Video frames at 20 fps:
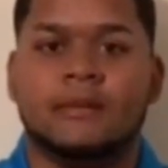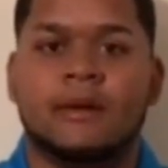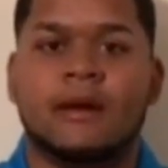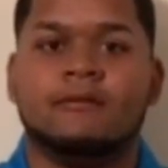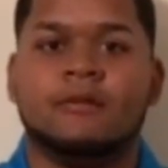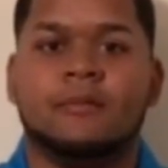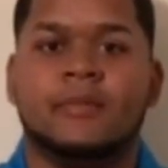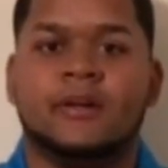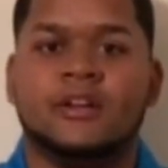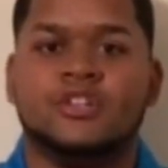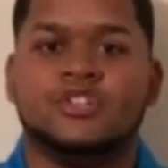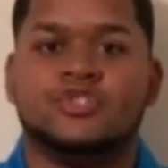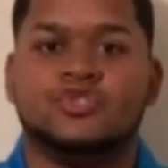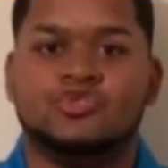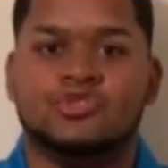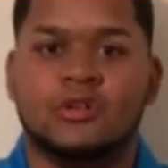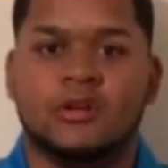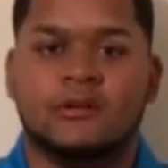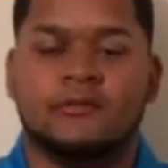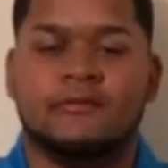Everybody's
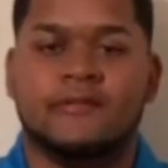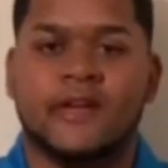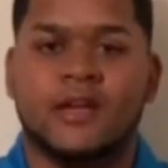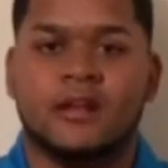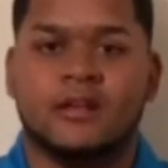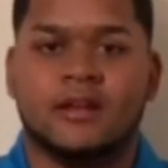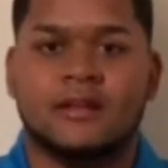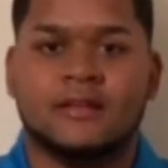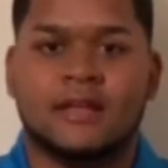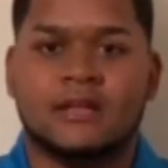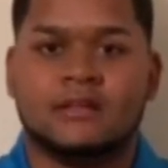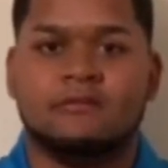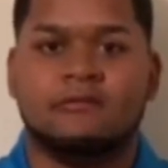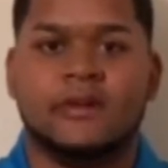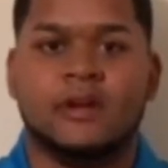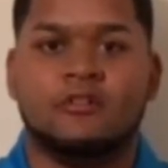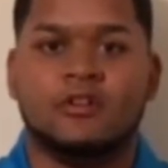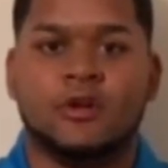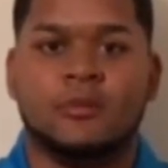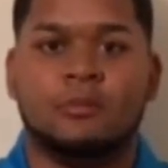treated fairly, and that's
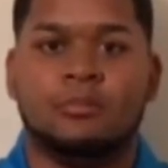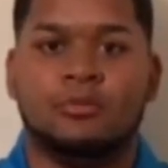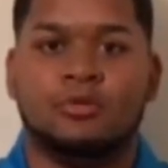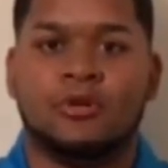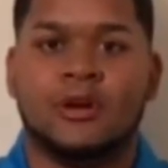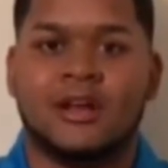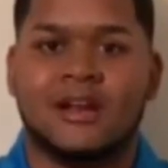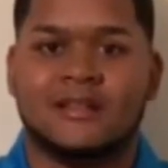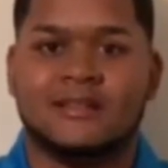very important,